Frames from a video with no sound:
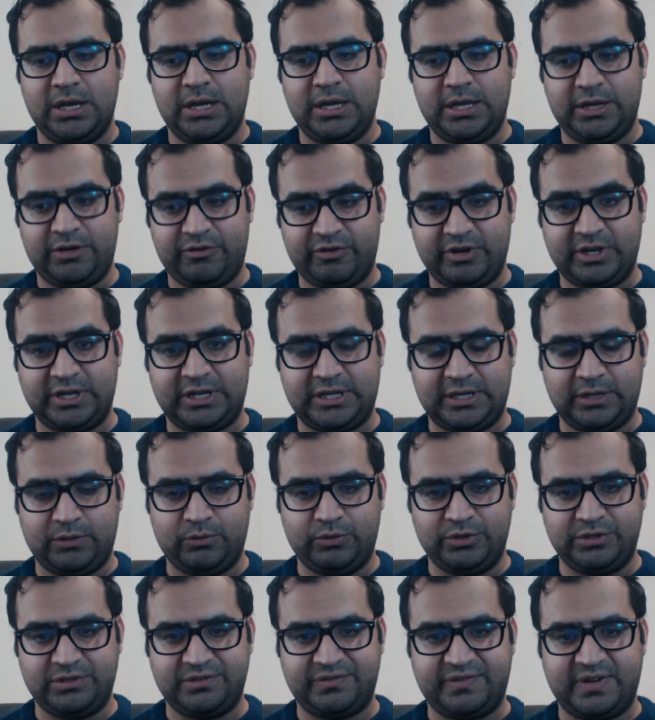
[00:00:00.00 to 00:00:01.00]
in
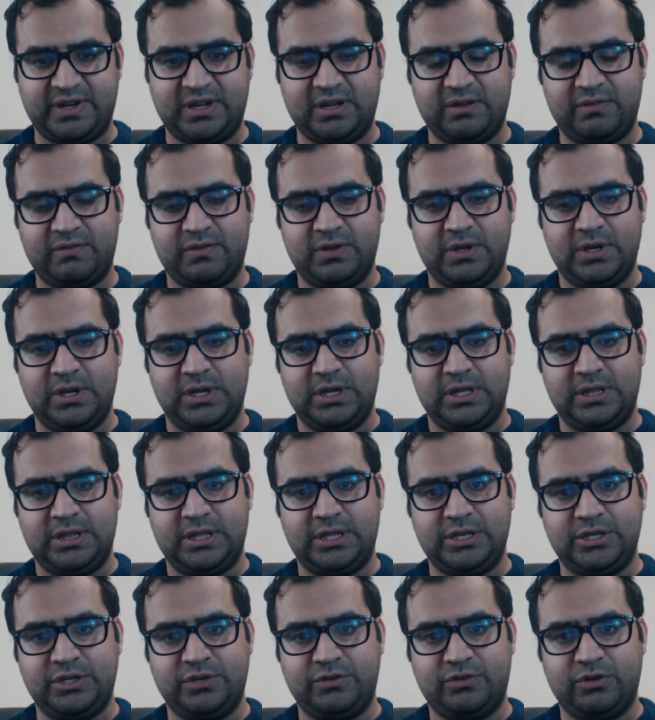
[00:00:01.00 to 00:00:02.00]
ranking 1 to 5,
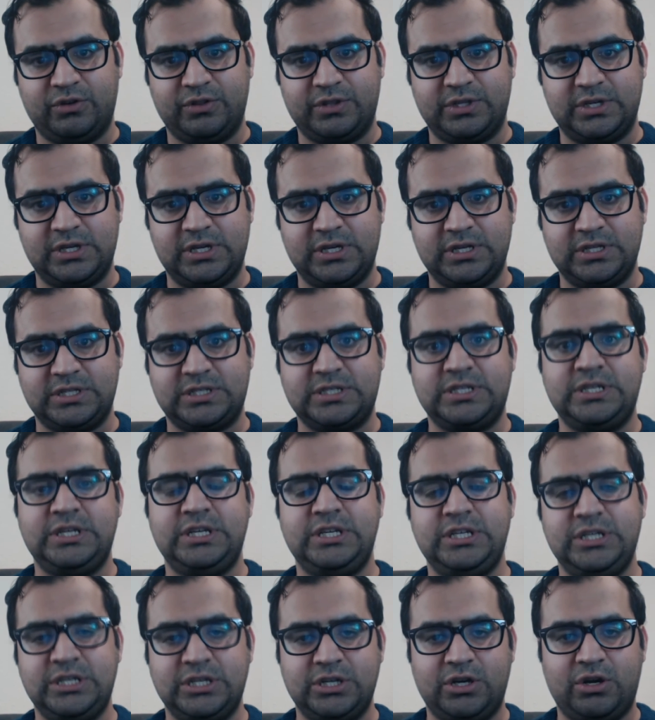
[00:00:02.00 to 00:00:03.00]
then you got the
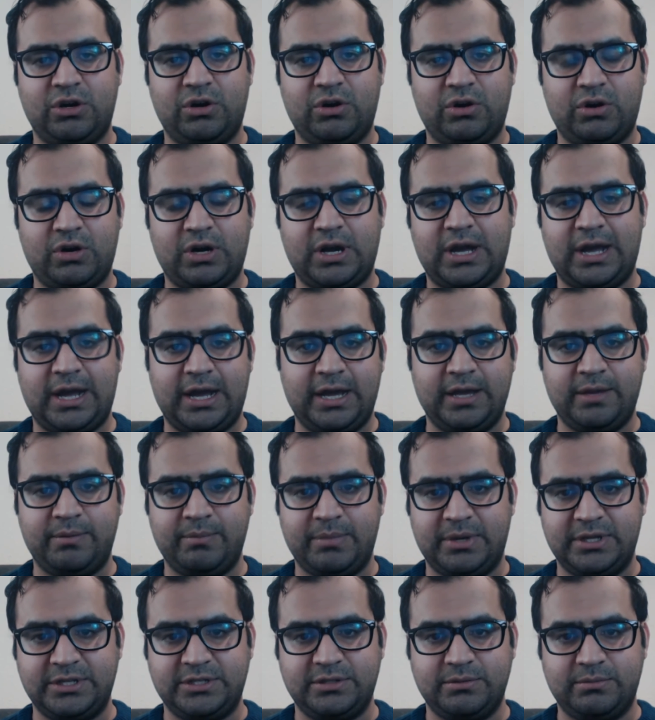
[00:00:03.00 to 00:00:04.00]
senior or
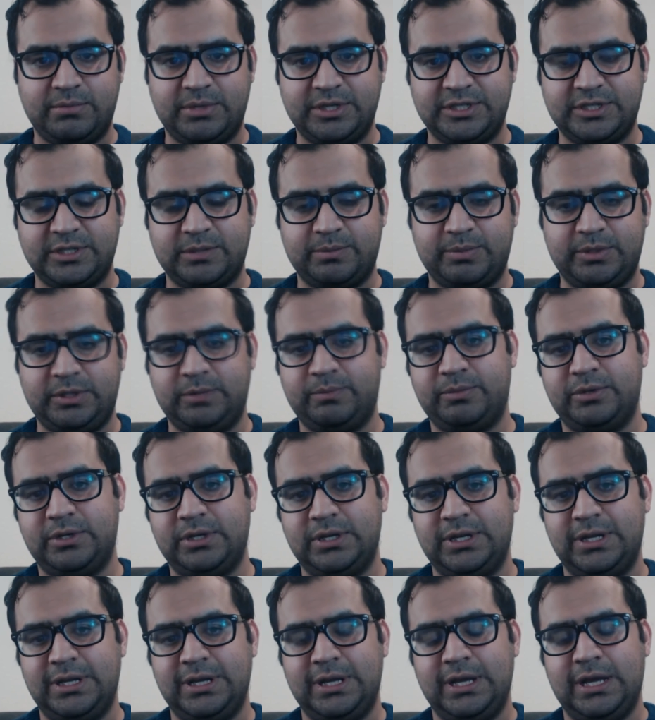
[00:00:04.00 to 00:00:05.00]
high magic
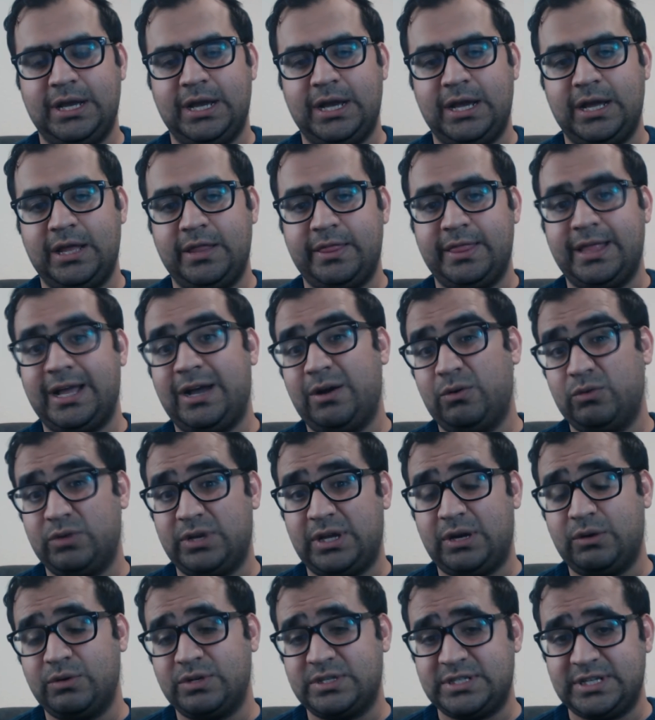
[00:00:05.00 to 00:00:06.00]
people, and that
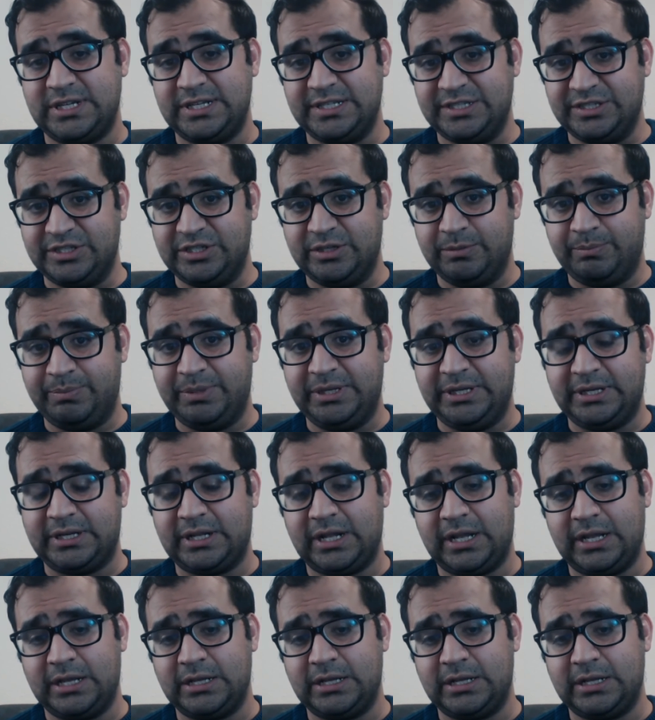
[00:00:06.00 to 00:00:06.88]
I would say is your B